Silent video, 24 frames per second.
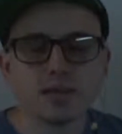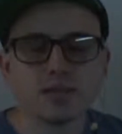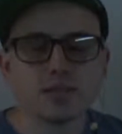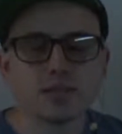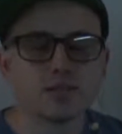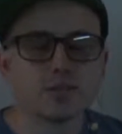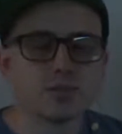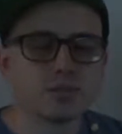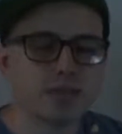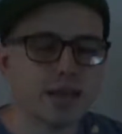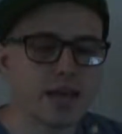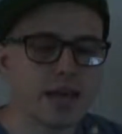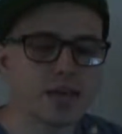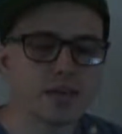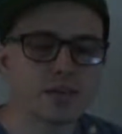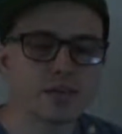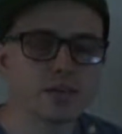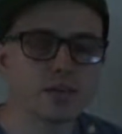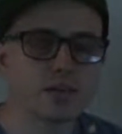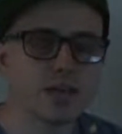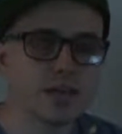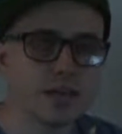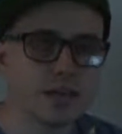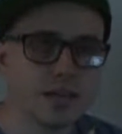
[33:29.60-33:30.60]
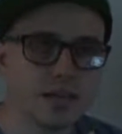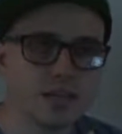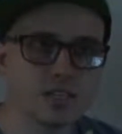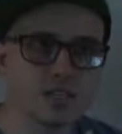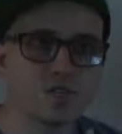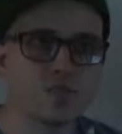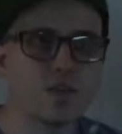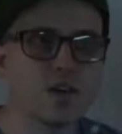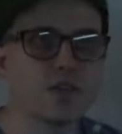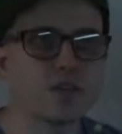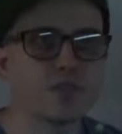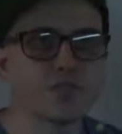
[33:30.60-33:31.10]
So Daniel, in
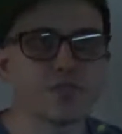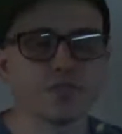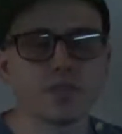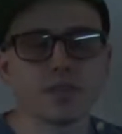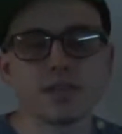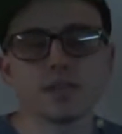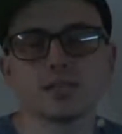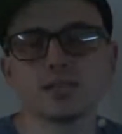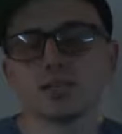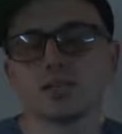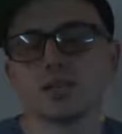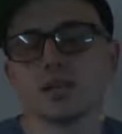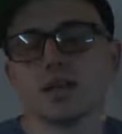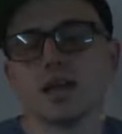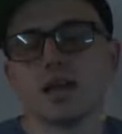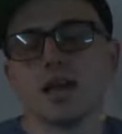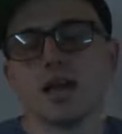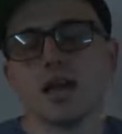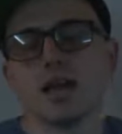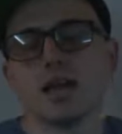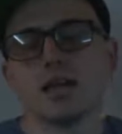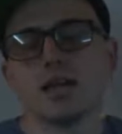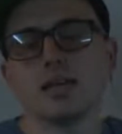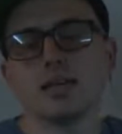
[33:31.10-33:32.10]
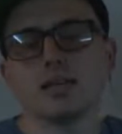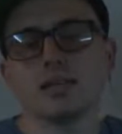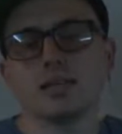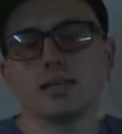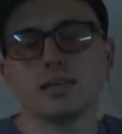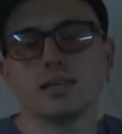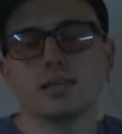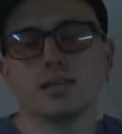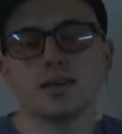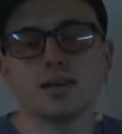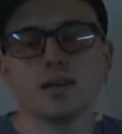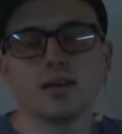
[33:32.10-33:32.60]
his faithfulness,
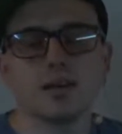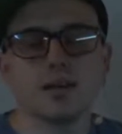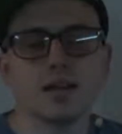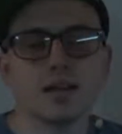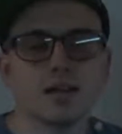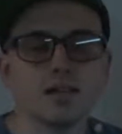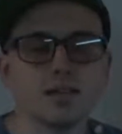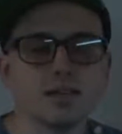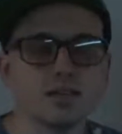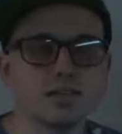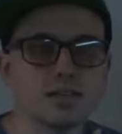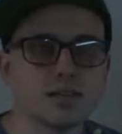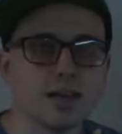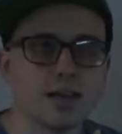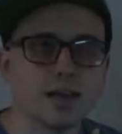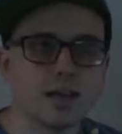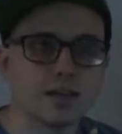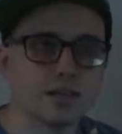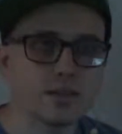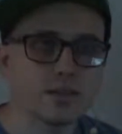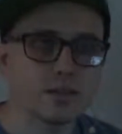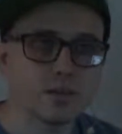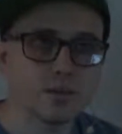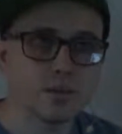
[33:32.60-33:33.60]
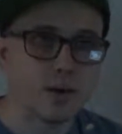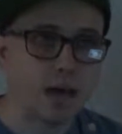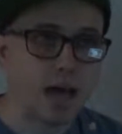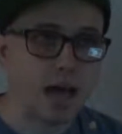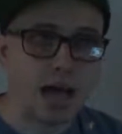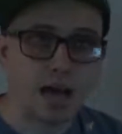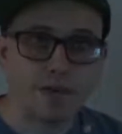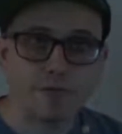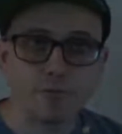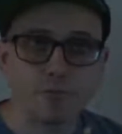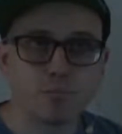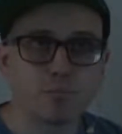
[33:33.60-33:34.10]
he said,
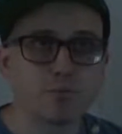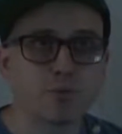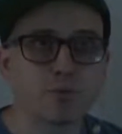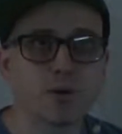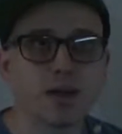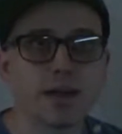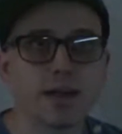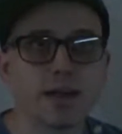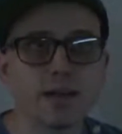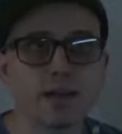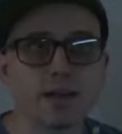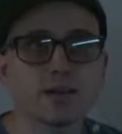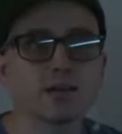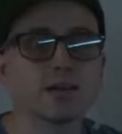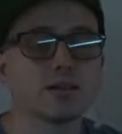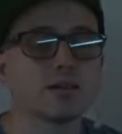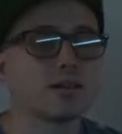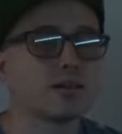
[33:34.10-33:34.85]
I've been praying